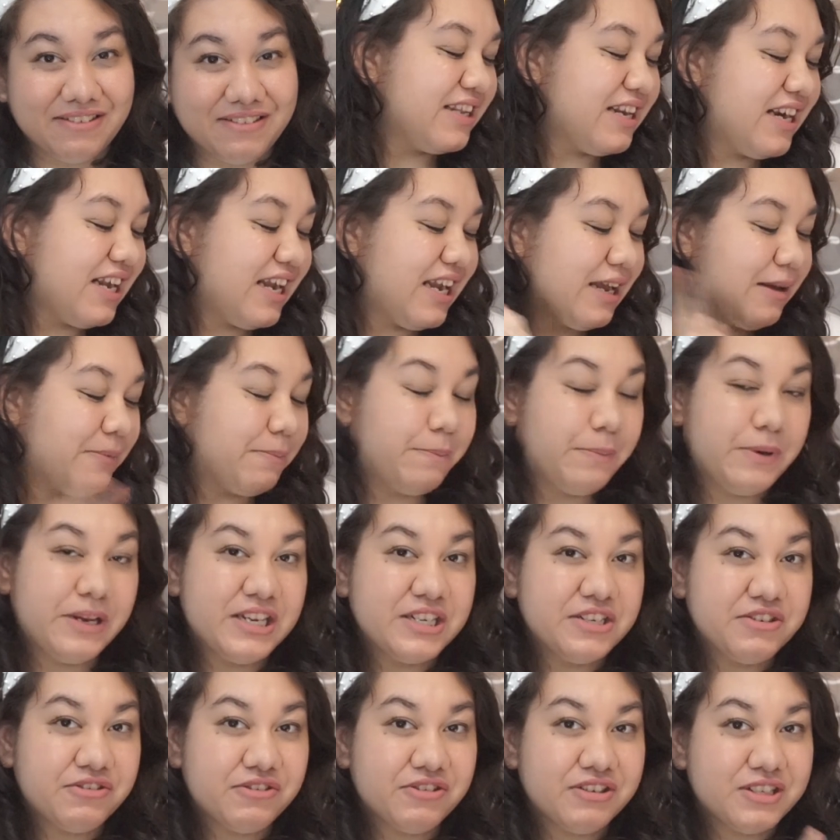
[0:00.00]
Then I have
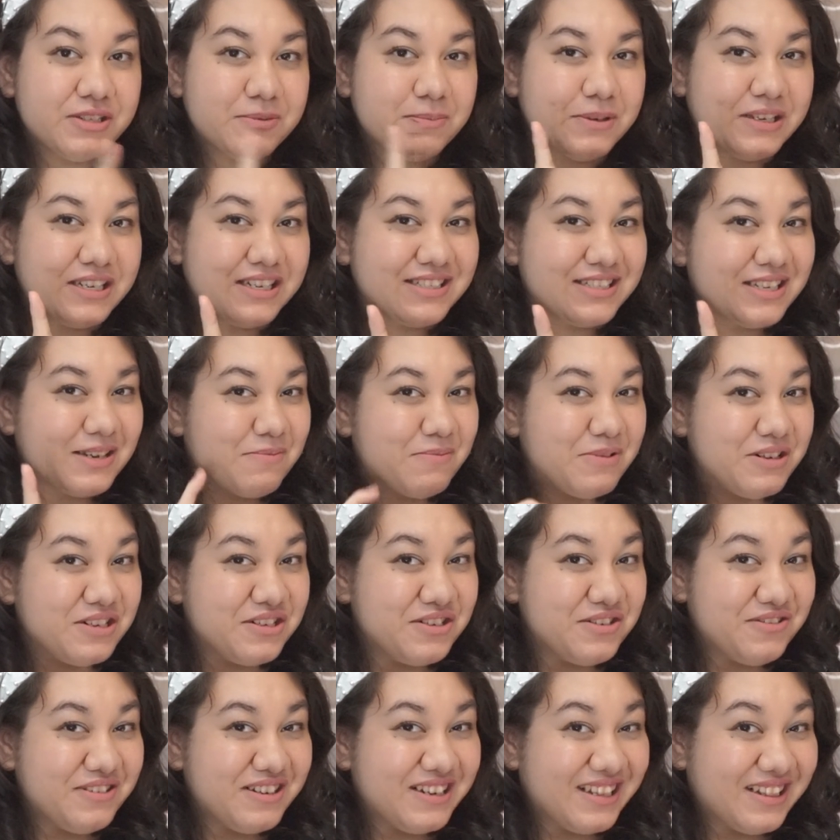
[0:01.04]
Pinterest because I've been
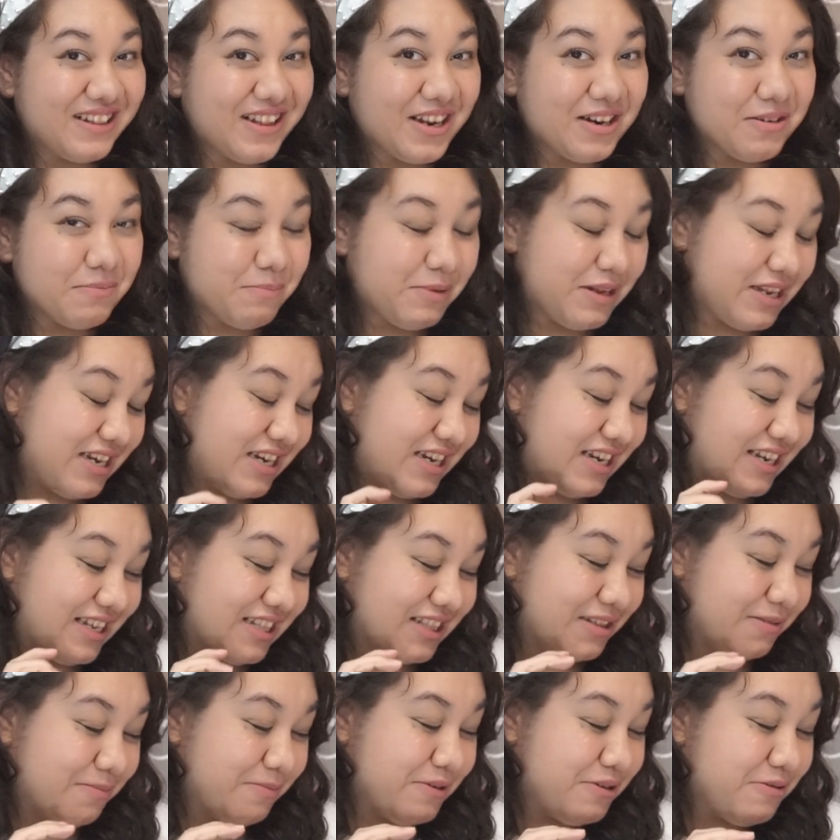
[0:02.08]
doing a lot of pinning at
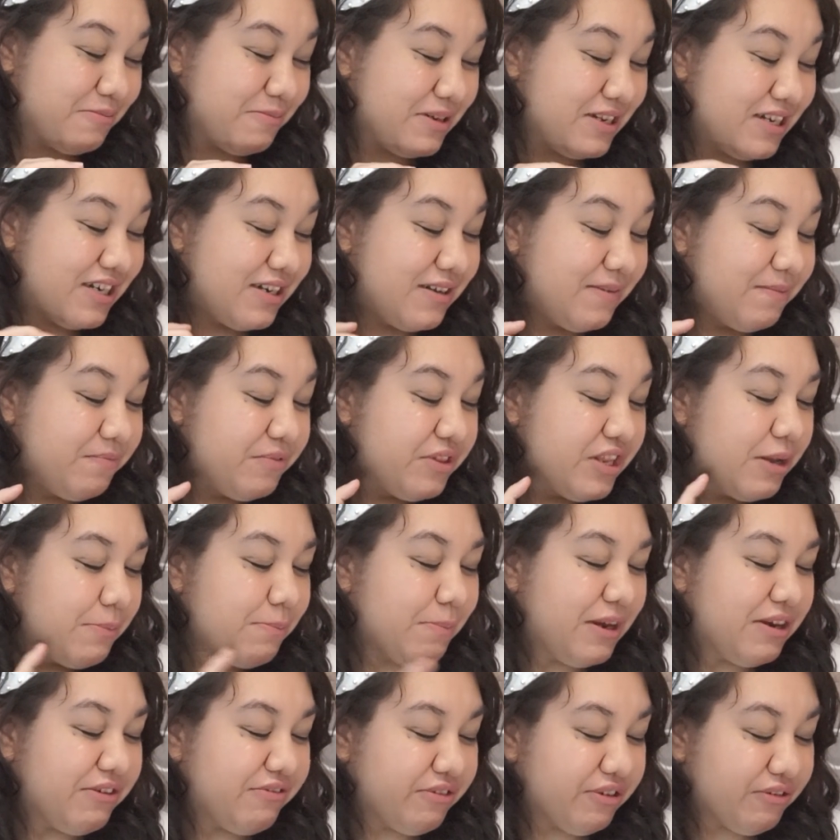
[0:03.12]
the moment.
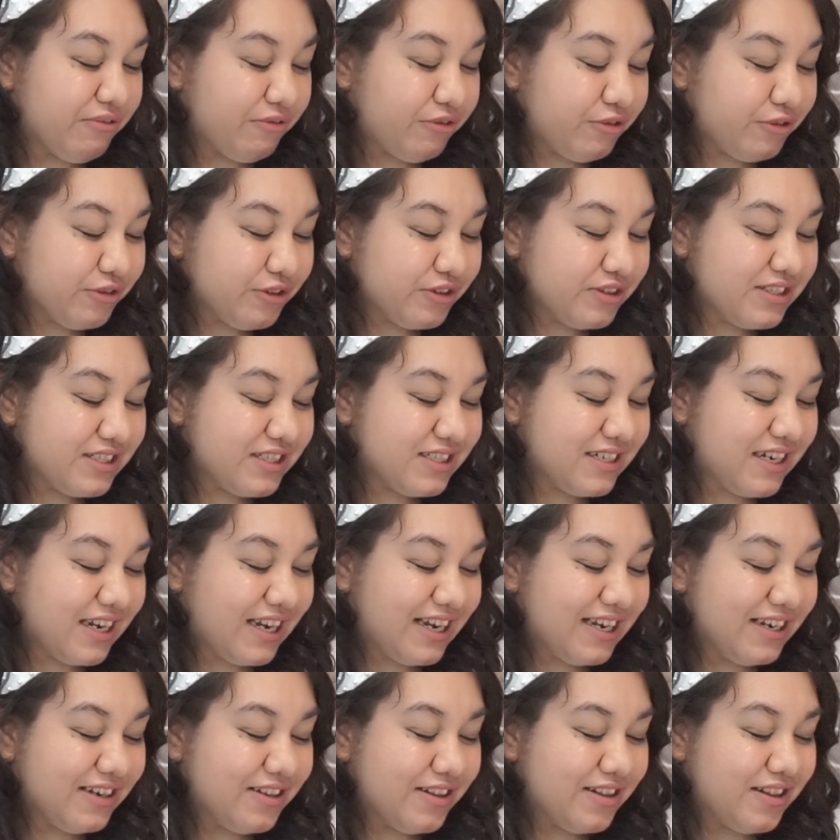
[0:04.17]
My reward
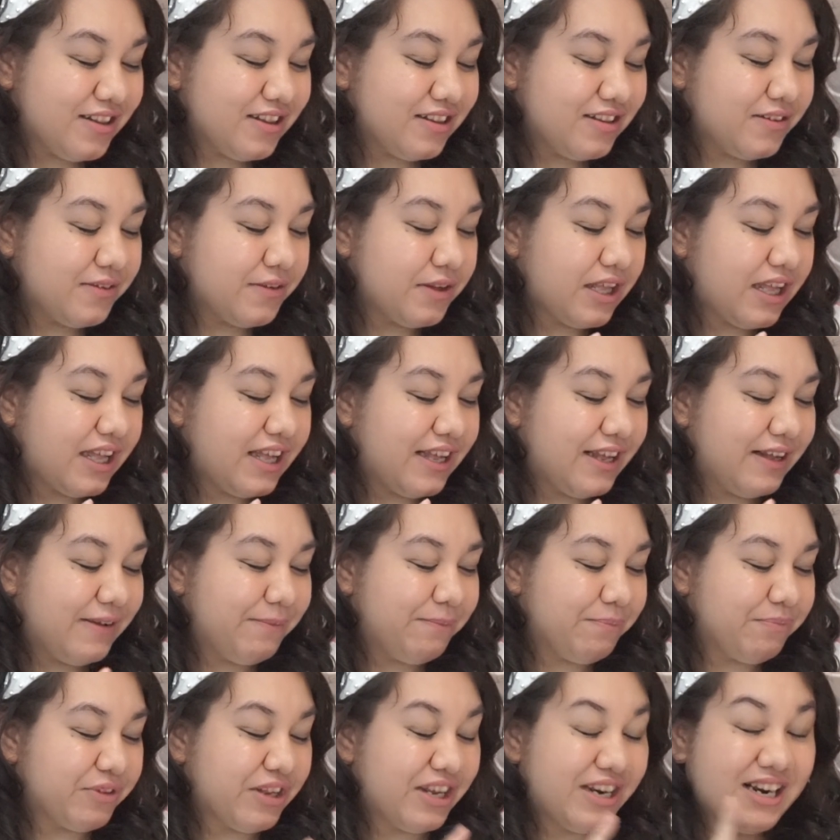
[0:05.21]
style
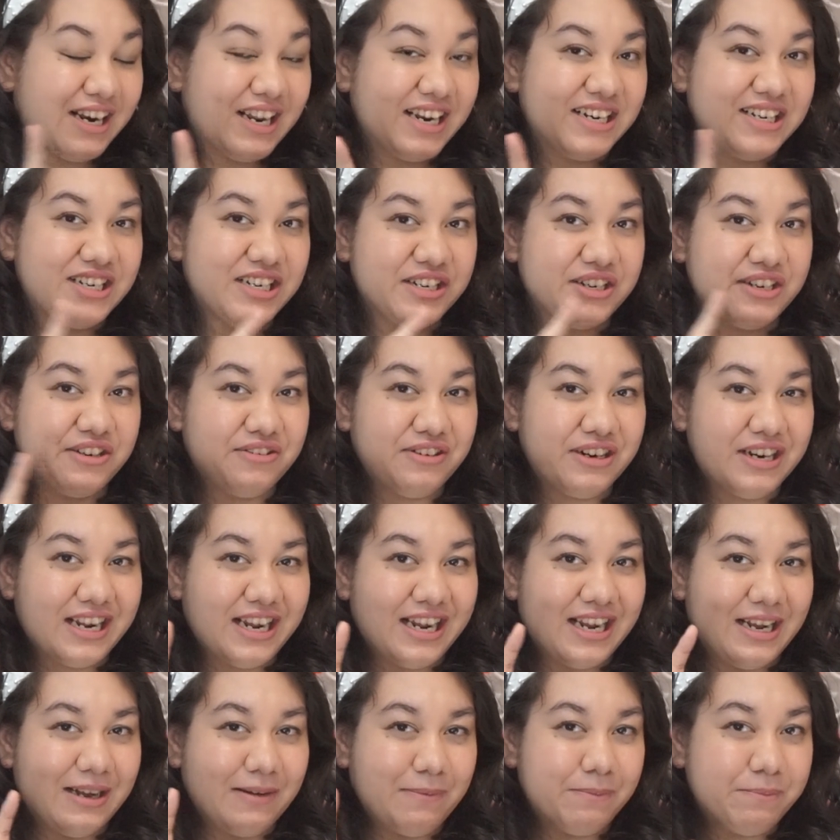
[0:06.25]
and like to know it
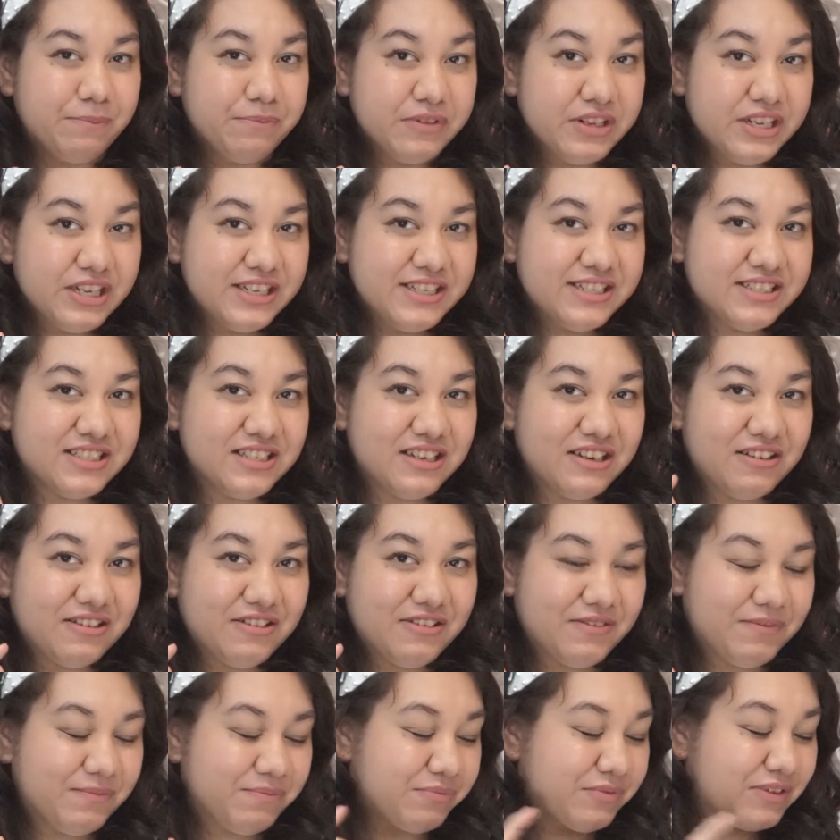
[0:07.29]
app.
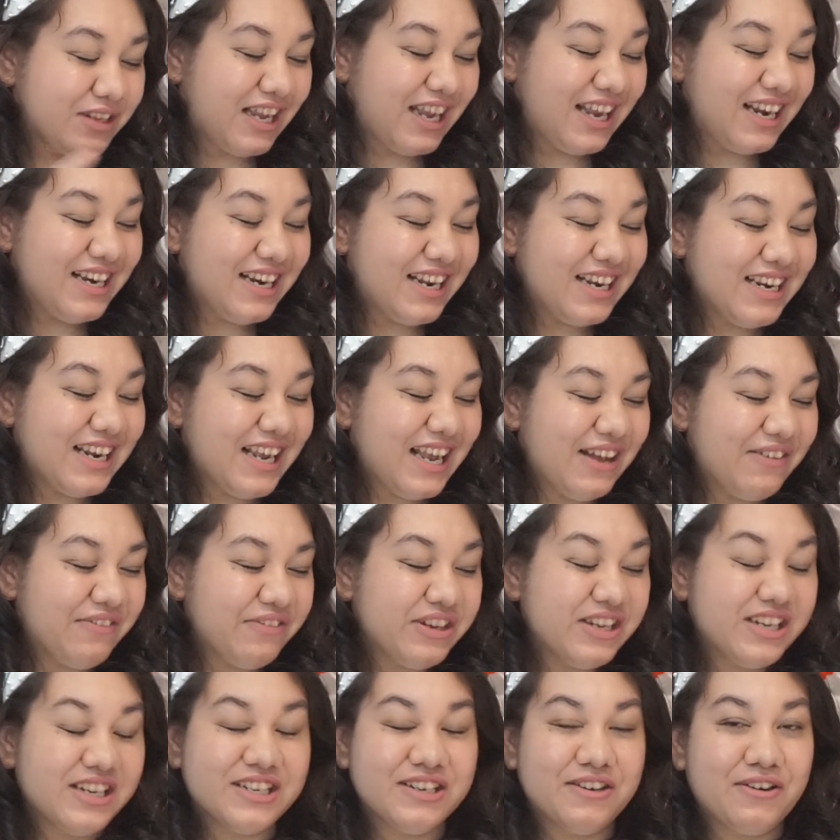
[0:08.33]
So I like
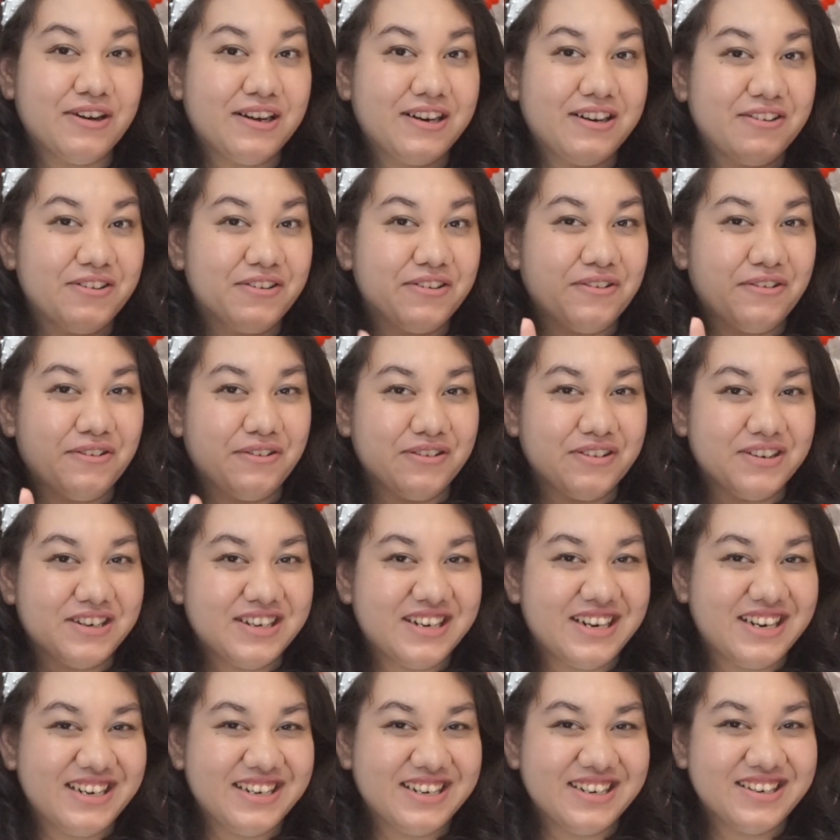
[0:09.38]
having it color
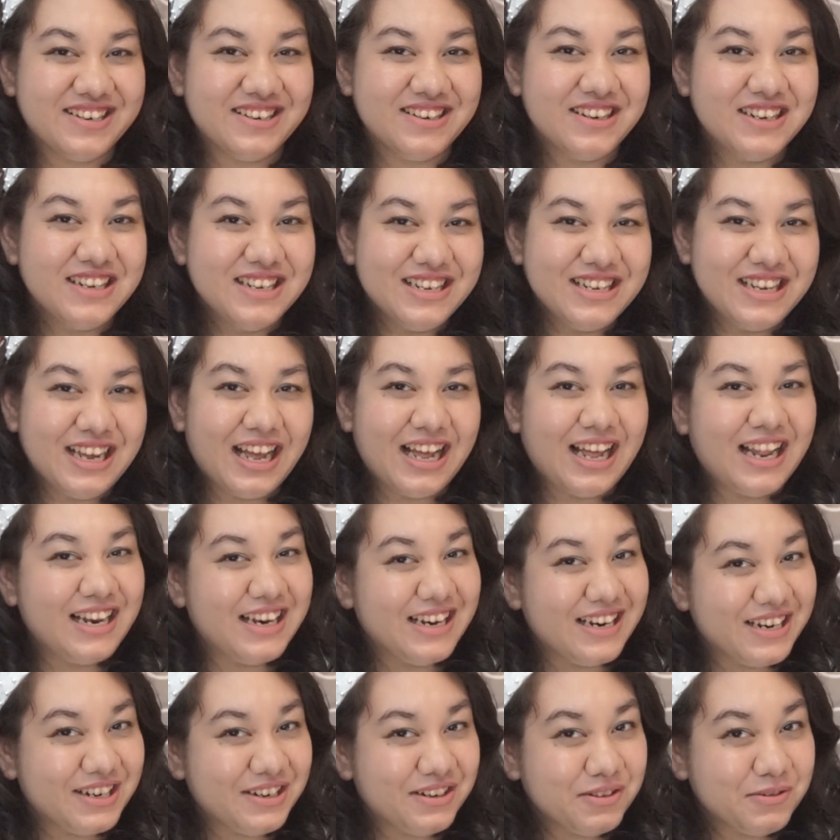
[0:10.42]
coordinated a
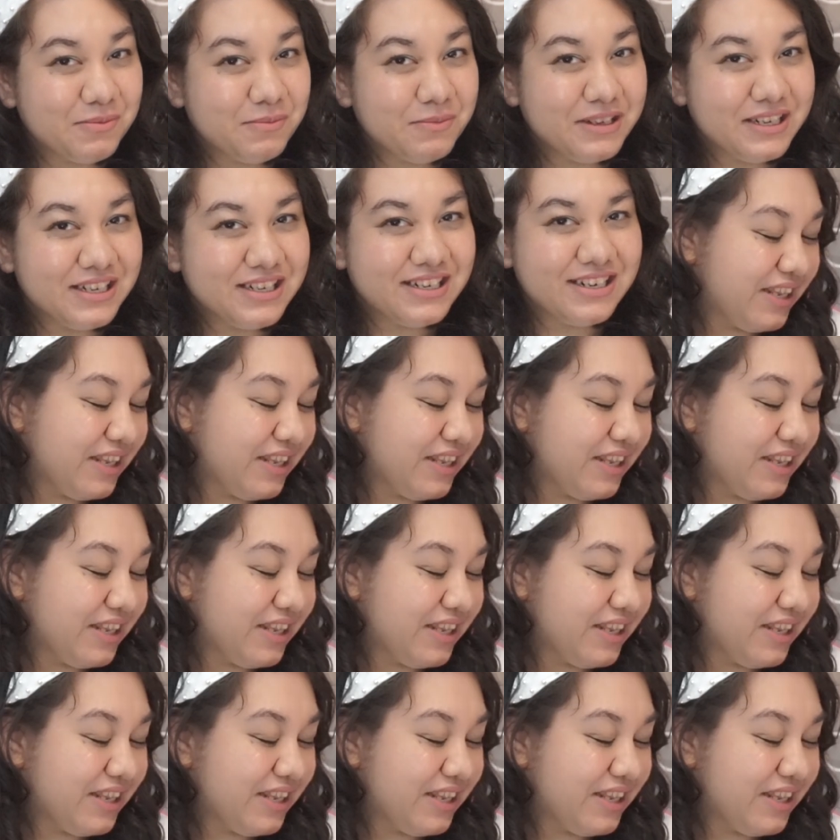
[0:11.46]
little bit.